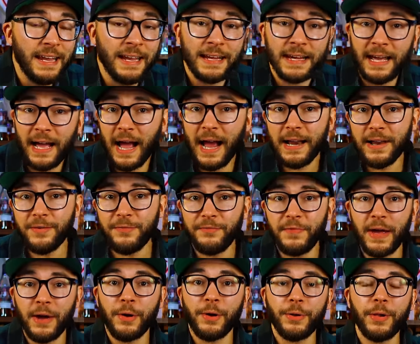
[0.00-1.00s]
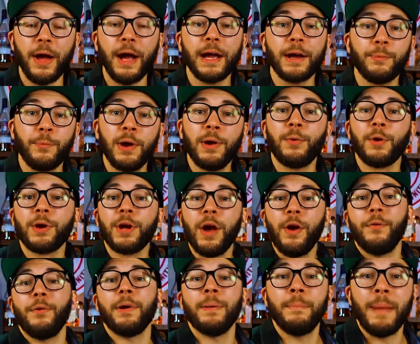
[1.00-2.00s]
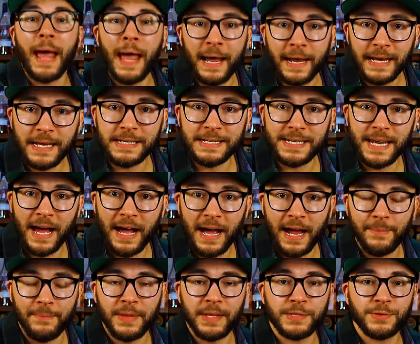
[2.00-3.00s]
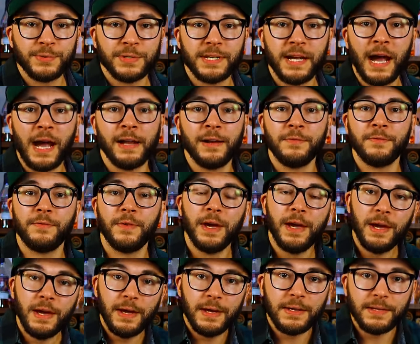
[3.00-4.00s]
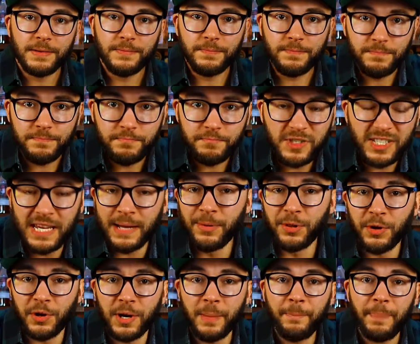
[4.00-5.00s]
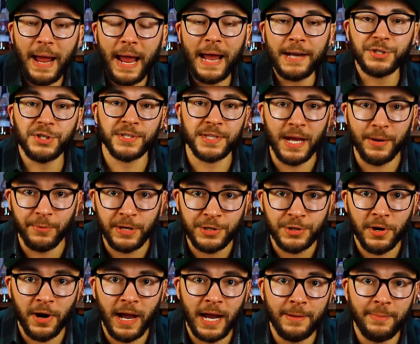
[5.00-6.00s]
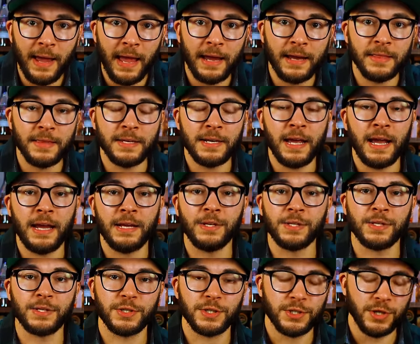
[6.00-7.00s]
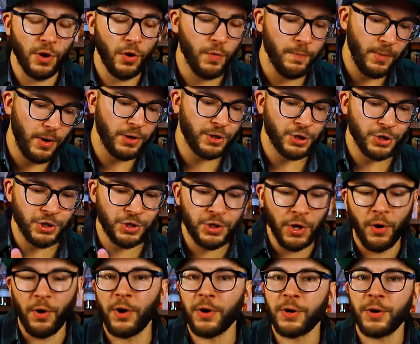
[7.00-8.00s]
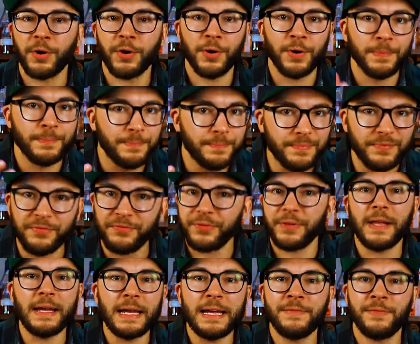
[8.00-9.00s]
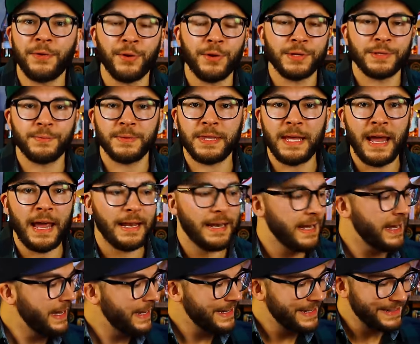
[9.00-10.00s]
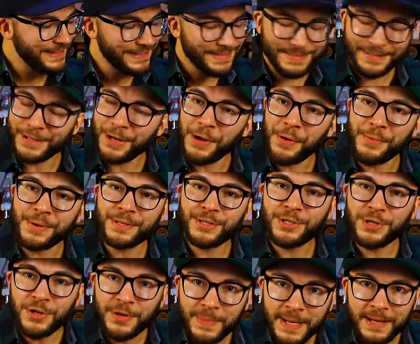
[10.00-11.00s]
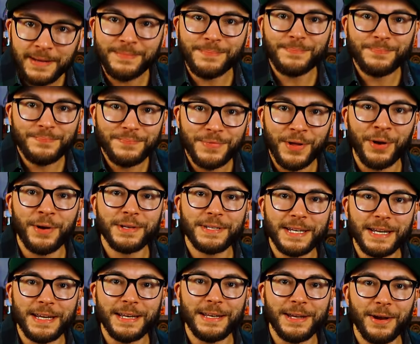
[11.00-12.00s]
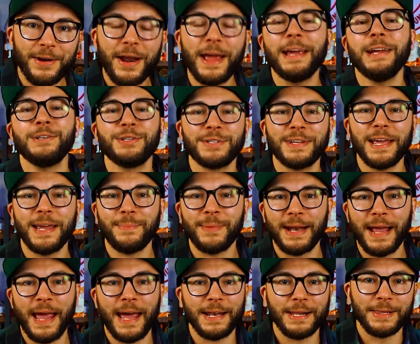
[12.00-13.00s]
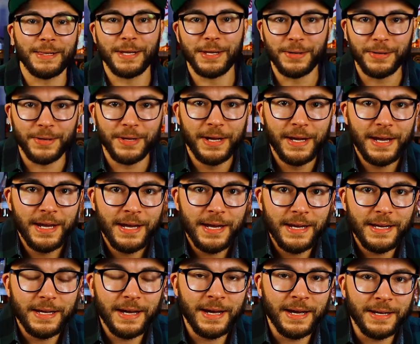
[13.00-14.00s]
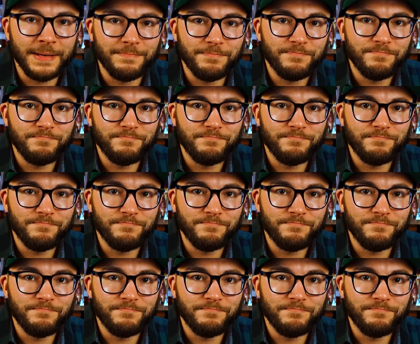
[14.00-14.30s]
it kind of felt like we were going back in time. This was kind of similar to batches that we tried back in the day, just so much darker flavors with that, you know, assuming 13 year age statement had a little uh,